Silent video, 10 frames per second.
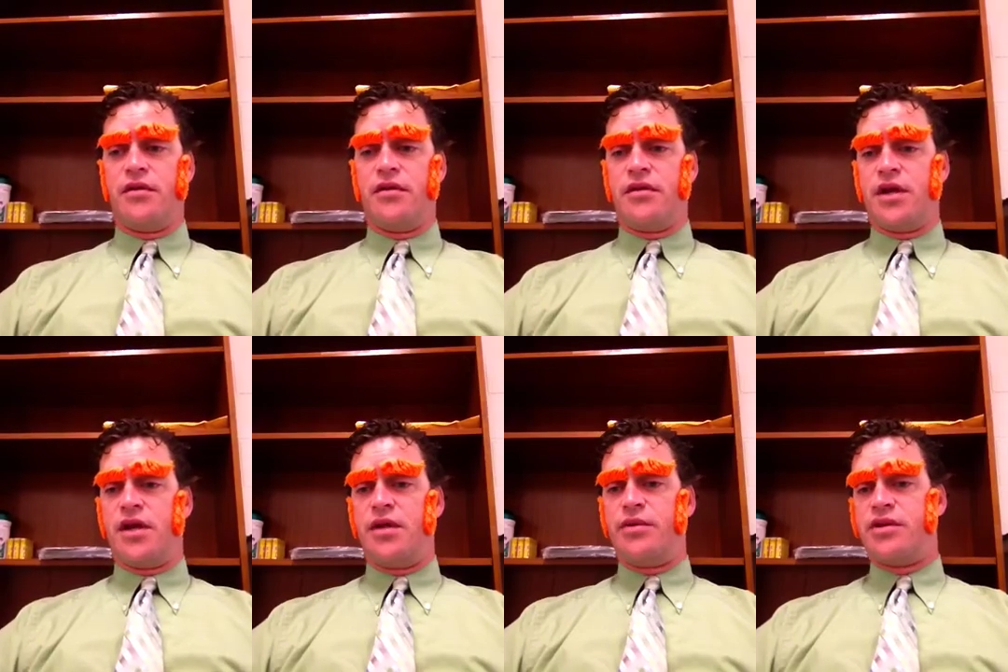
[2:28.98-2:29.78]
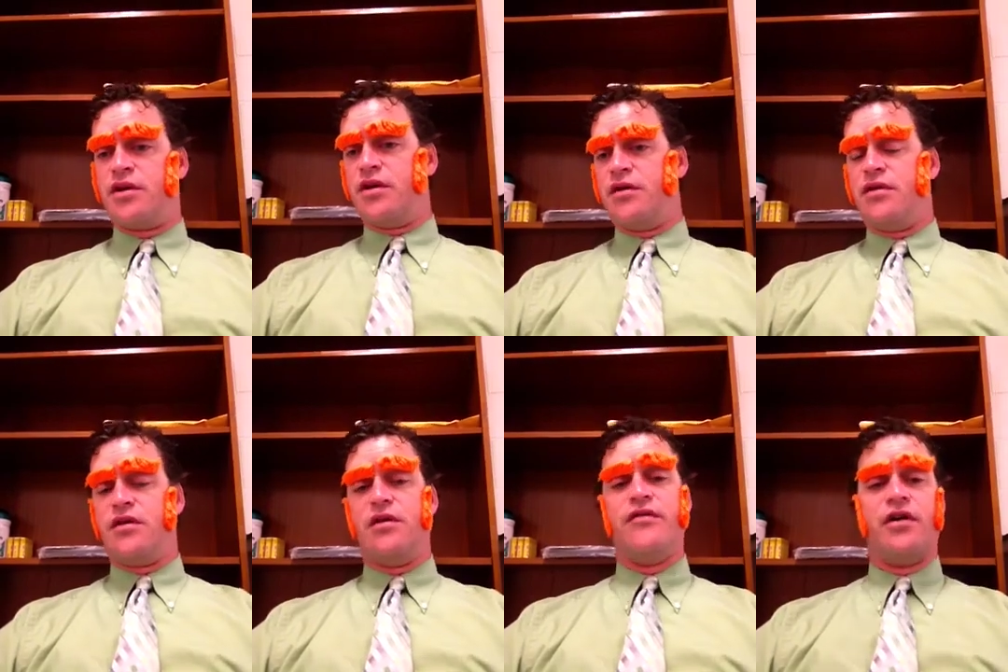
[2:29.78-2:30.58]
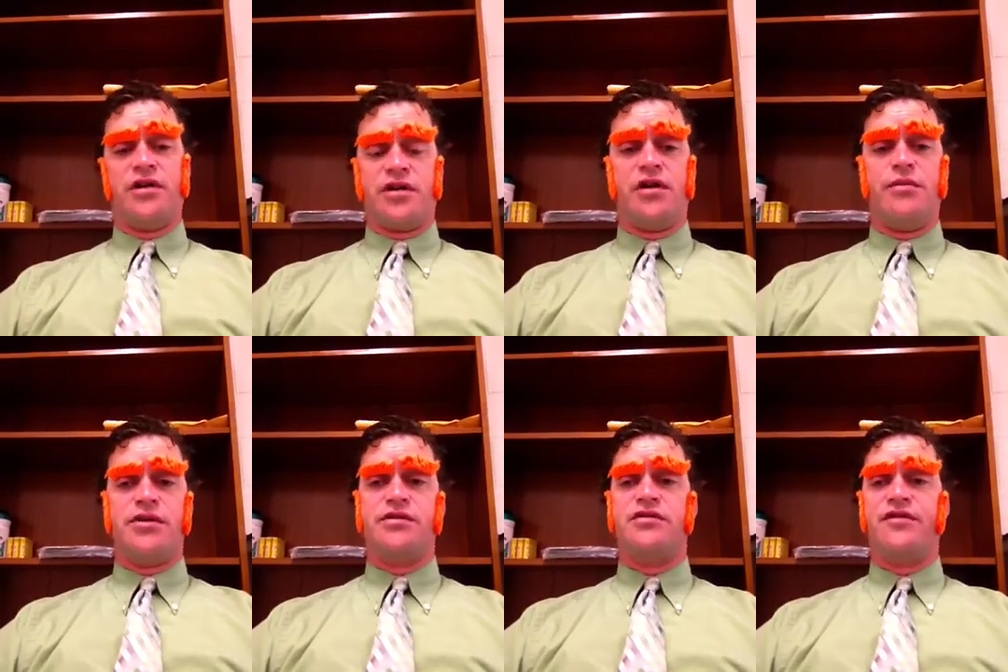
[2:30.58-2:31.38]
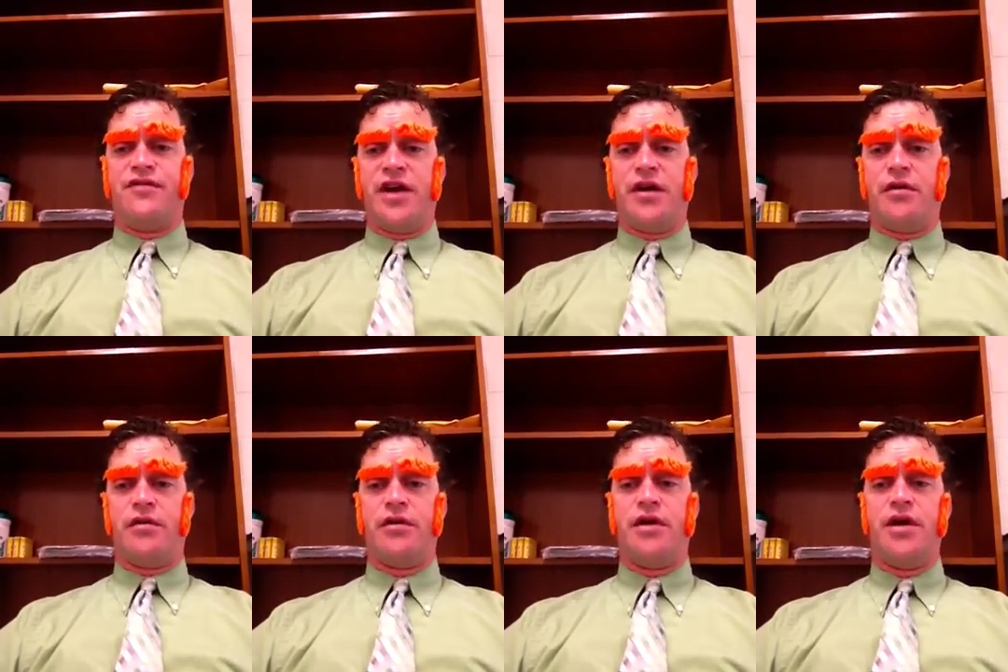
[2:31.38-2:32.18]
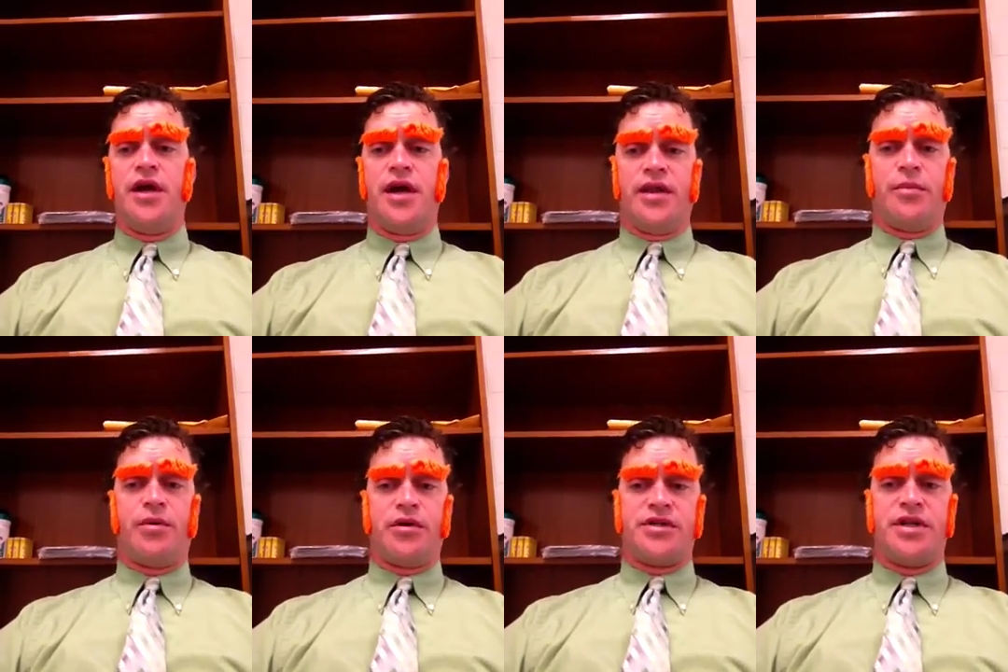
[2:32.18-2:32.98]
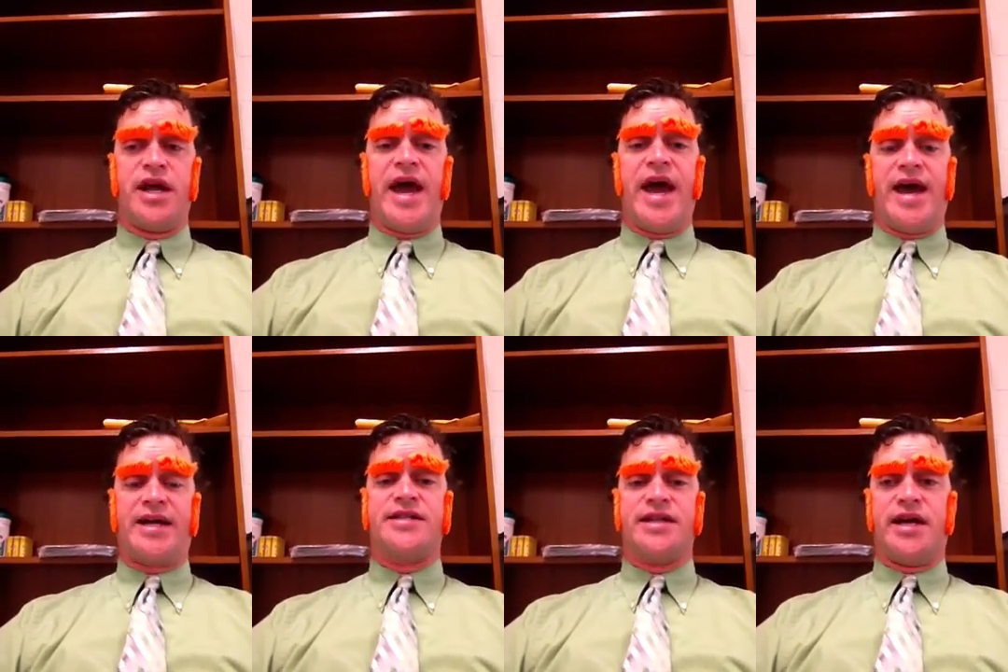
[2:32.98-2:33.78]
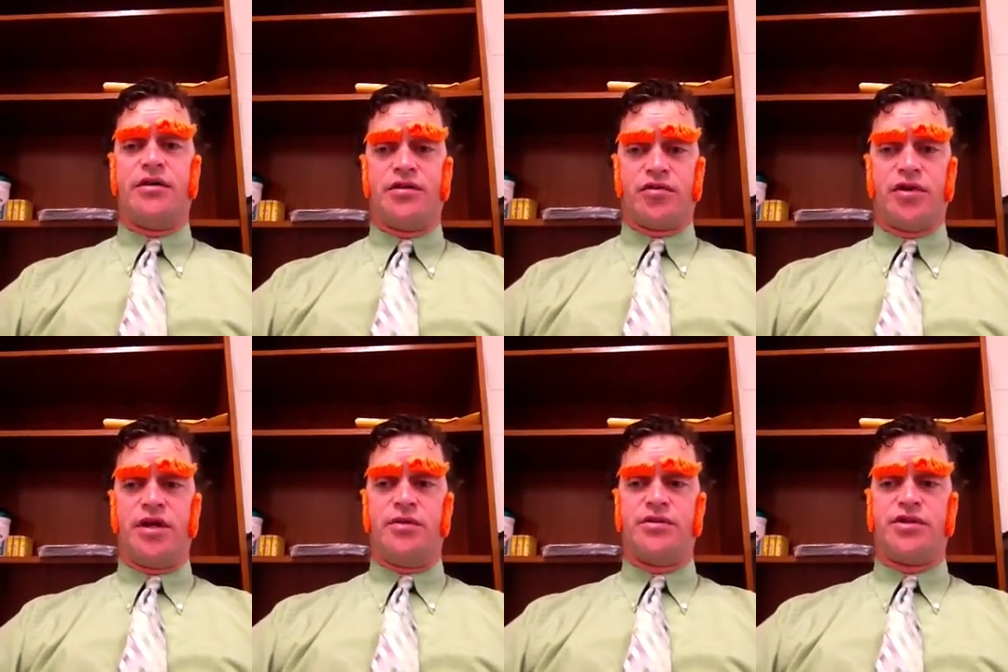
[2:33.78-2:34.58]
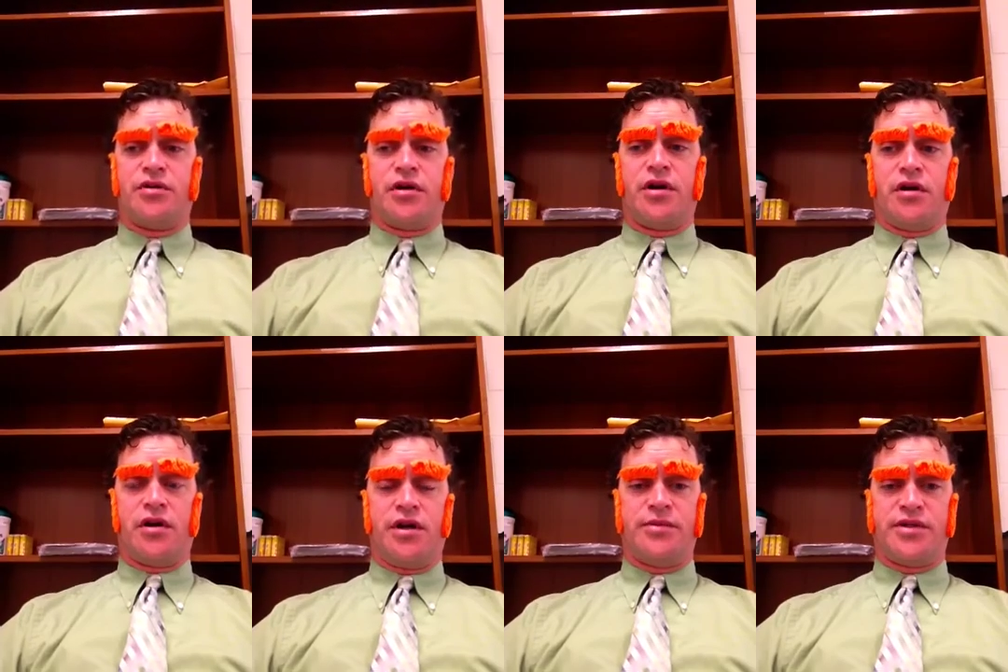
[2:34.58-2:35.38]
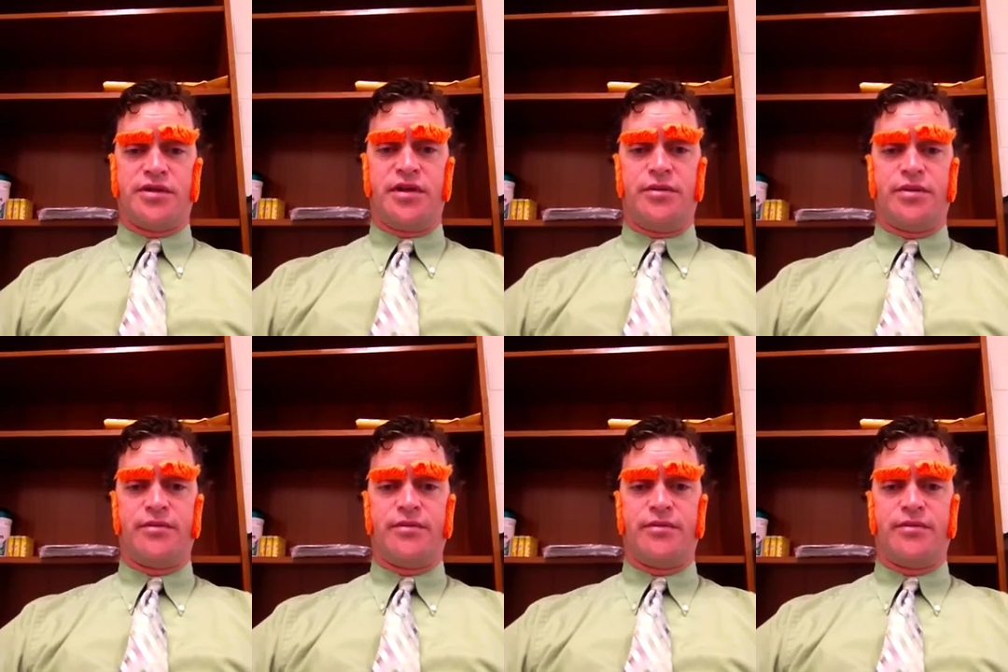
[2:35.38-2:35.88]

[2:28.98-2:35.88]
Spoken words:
that inhibit the voluntary muscles fail, and the person acts out dreams during REM sleep.